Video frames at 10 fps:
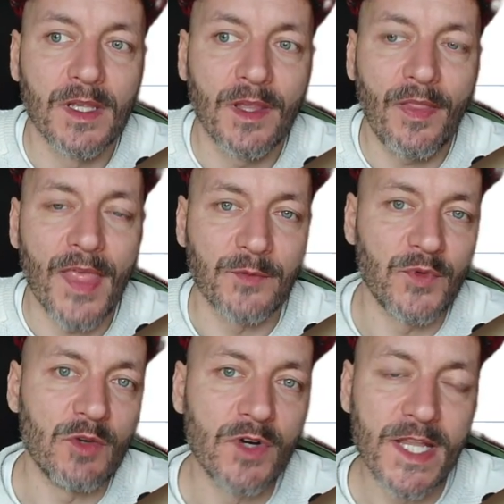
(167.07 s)
that
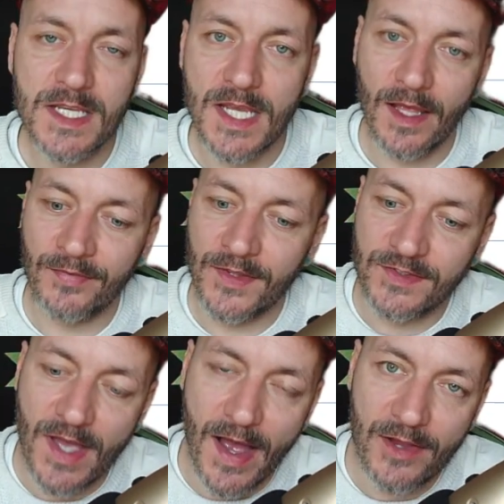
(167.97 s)
we really can
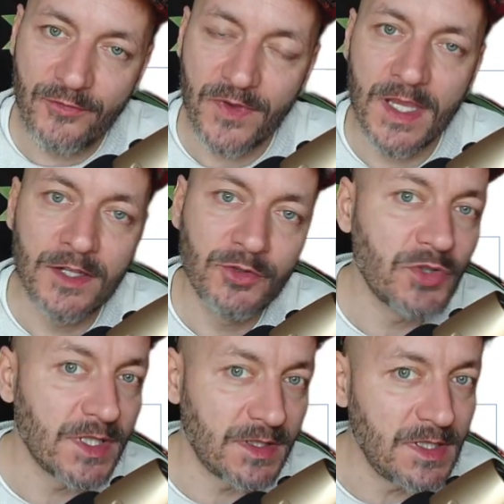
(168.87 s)
dive into
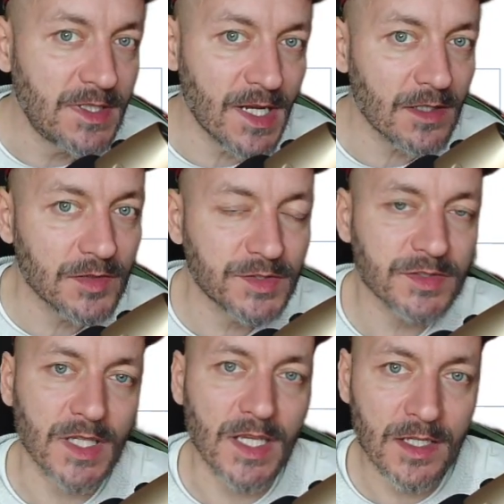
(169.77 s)
the details,
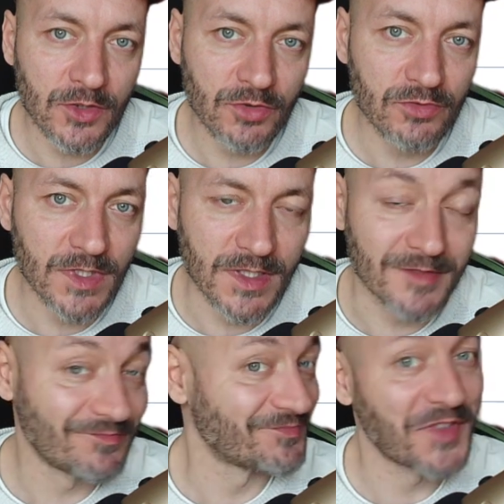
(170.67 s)
into
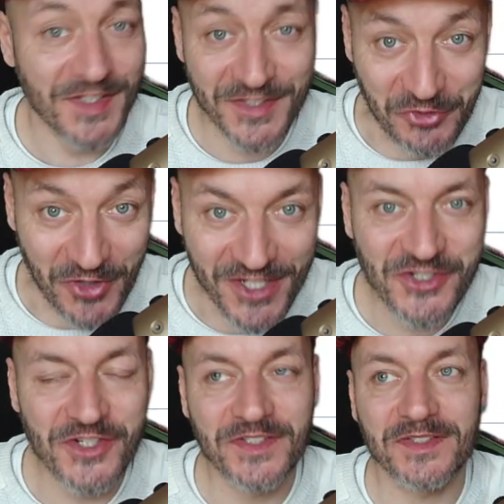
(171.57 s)
the
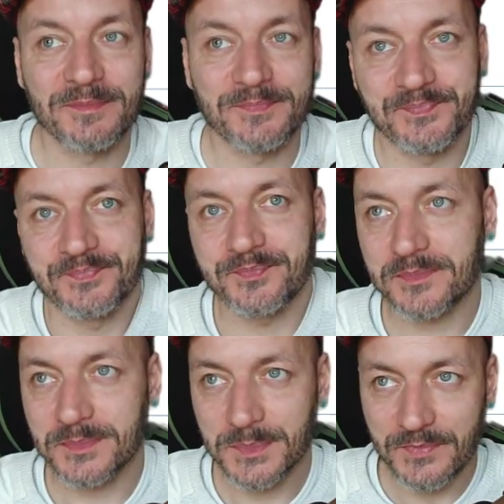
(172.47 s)
structures.
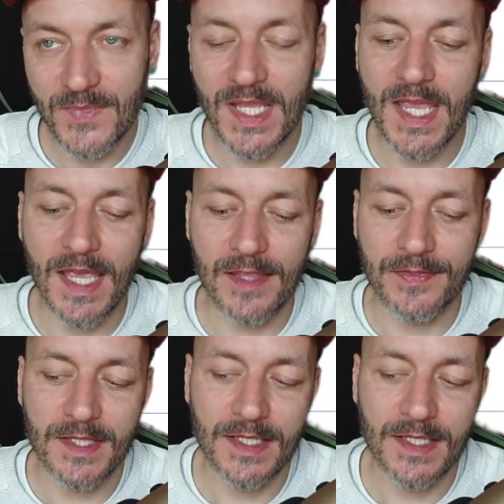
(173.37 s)
And